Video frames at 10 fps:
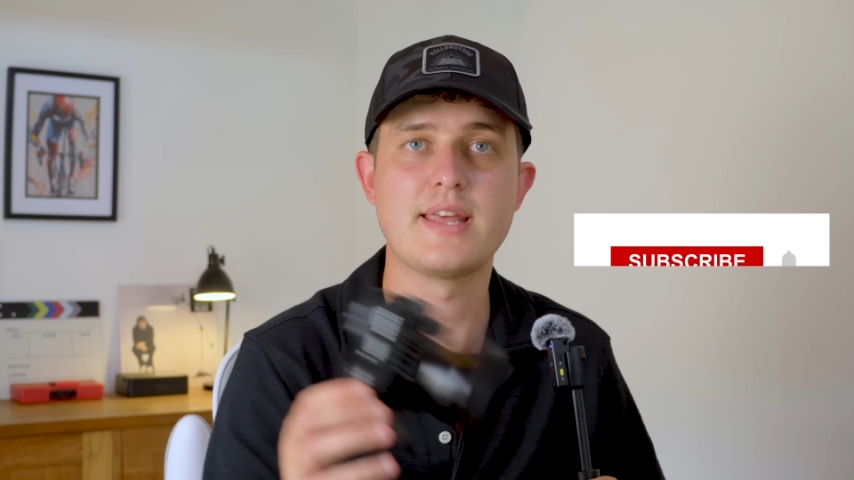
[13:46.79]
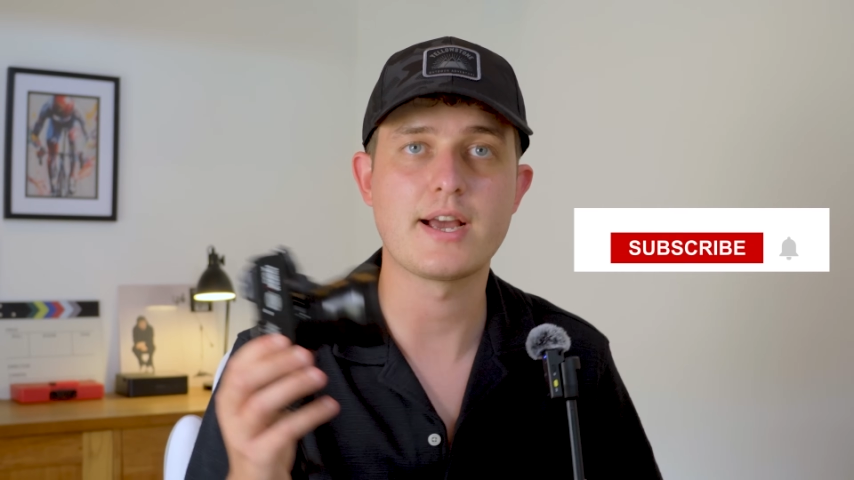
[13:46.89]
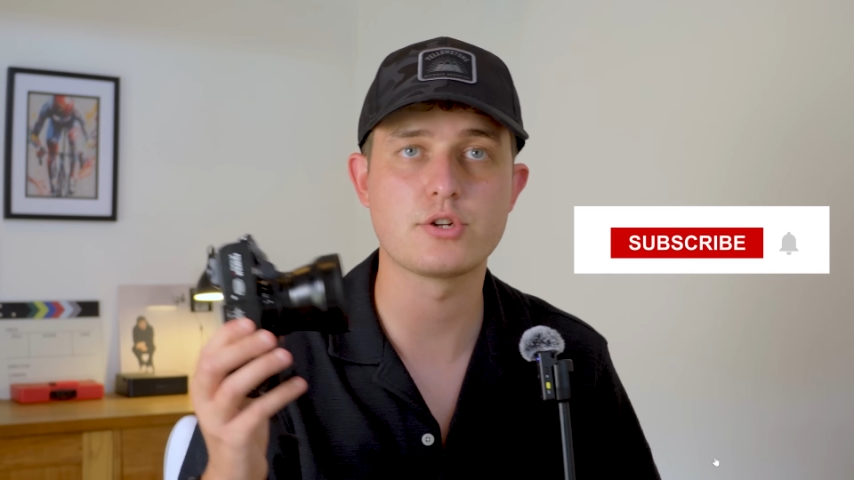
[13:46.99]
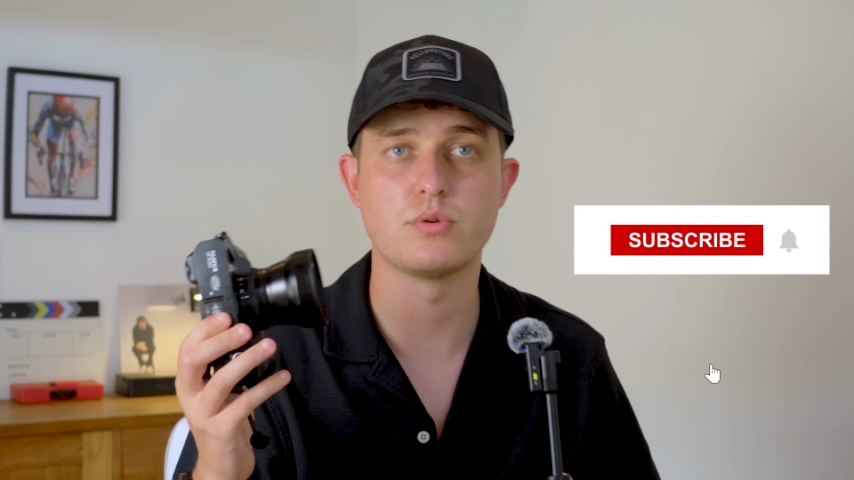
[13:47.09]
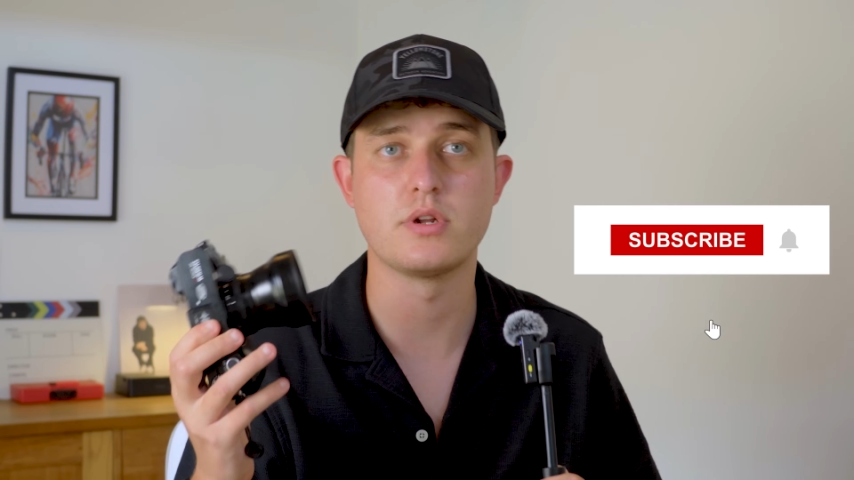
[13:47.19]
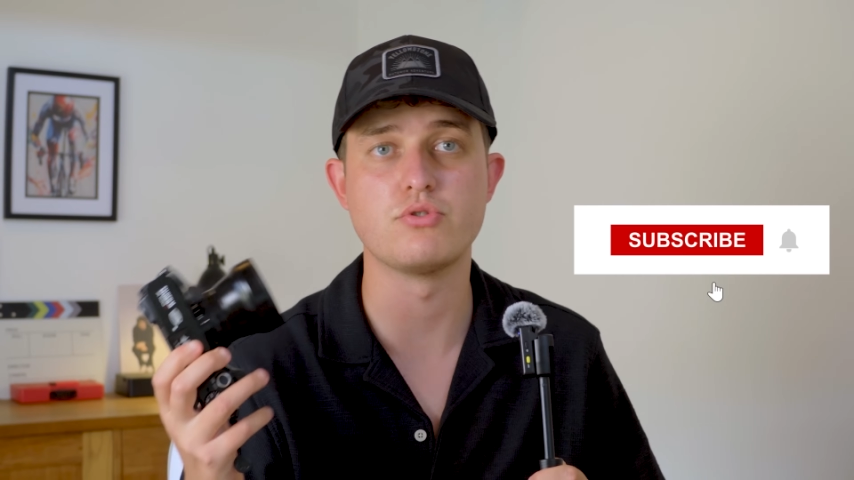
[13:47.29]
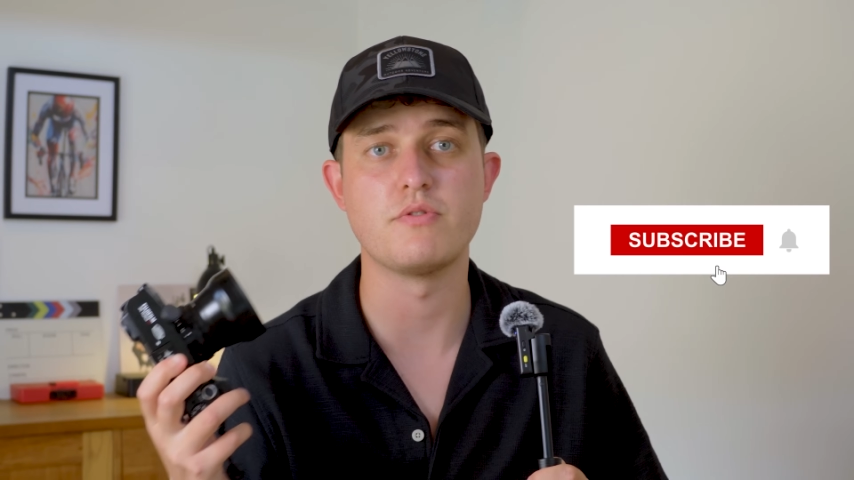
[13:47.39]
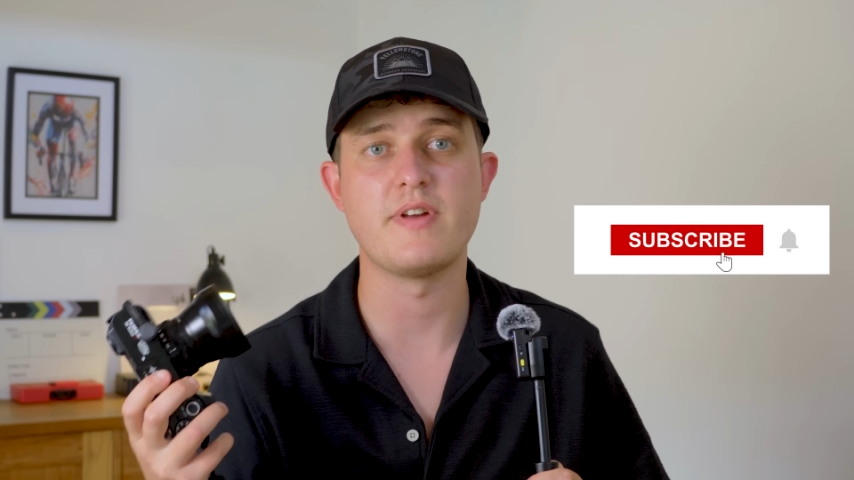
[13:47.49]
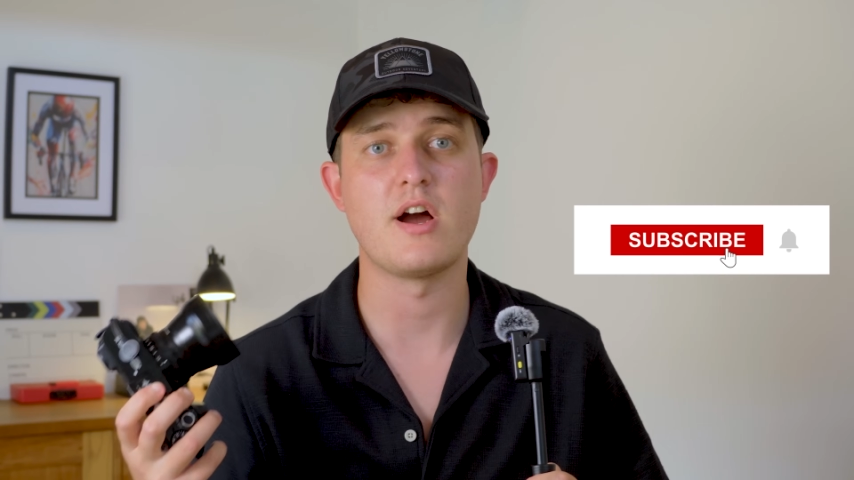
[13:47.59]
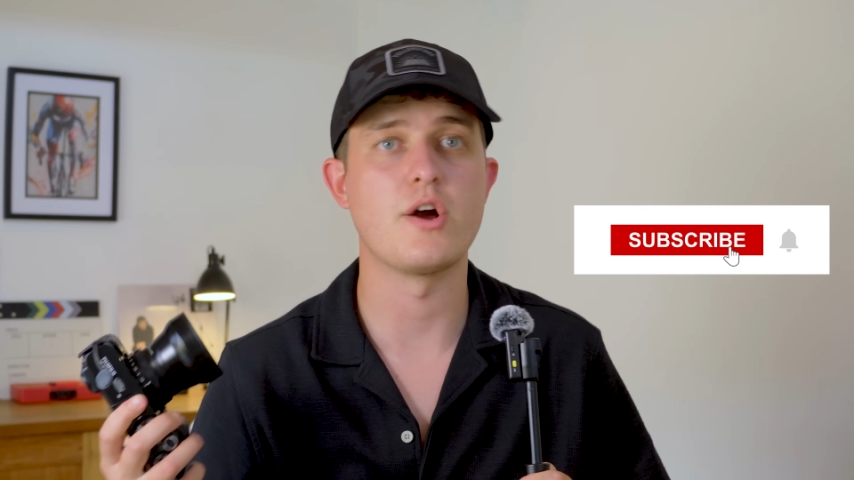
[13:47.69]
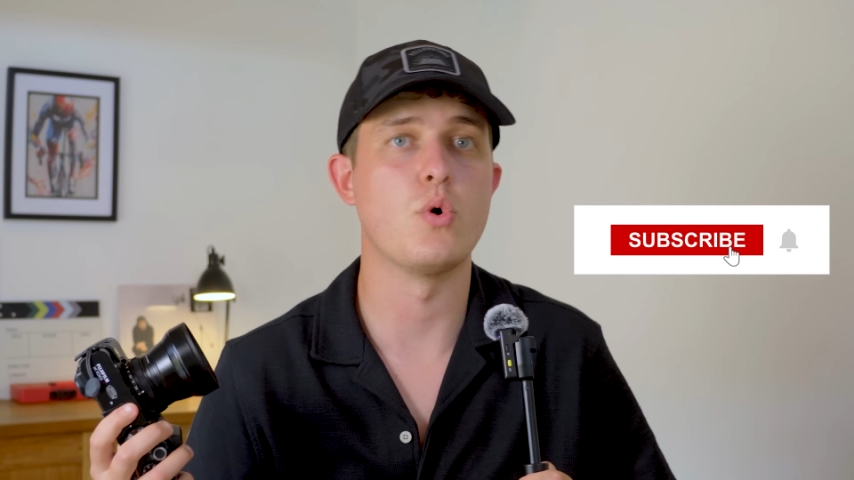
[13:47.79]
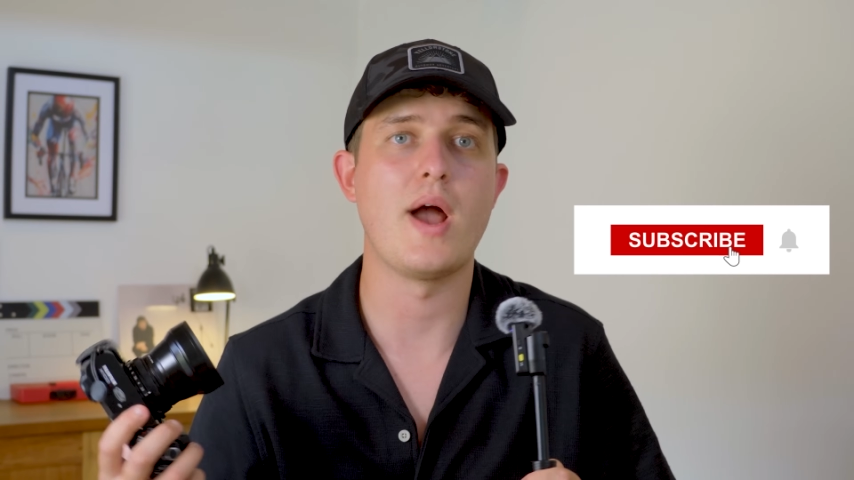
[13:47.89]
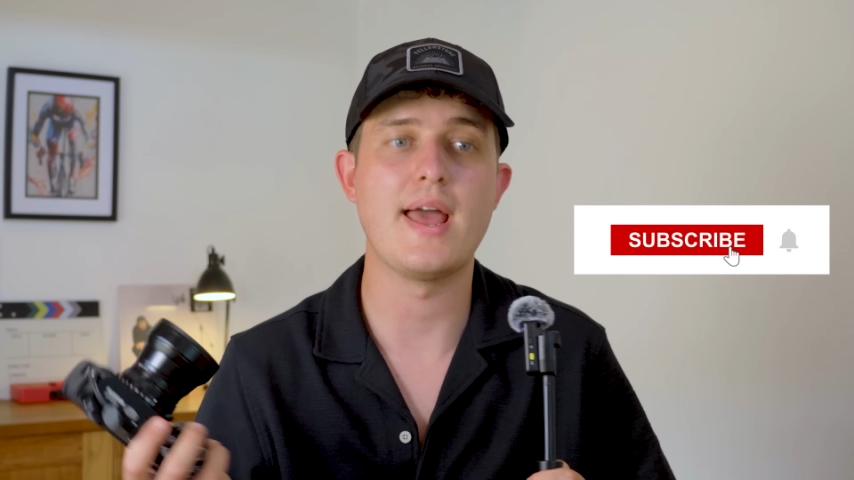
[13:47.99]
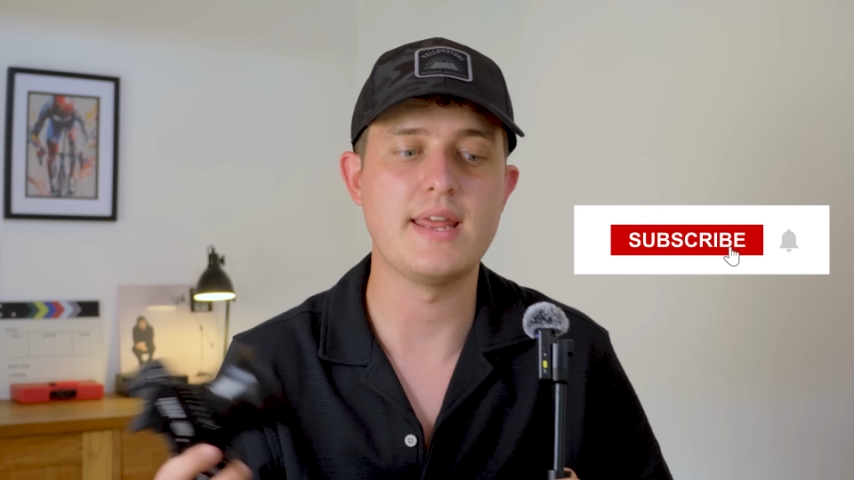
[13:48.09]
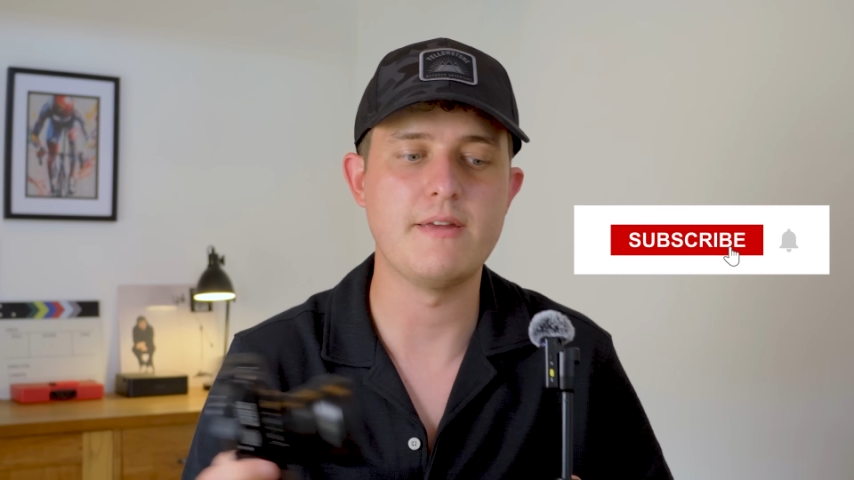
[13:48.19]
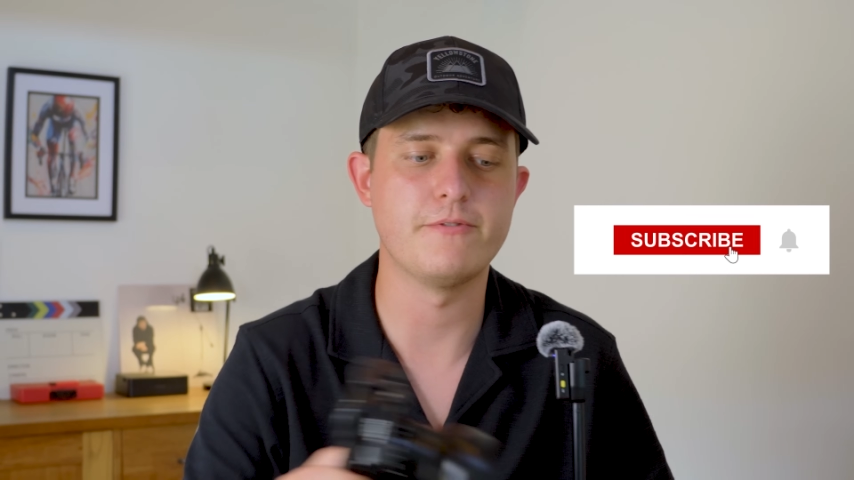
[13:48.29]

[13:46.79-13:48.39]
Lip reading: the X100VI or any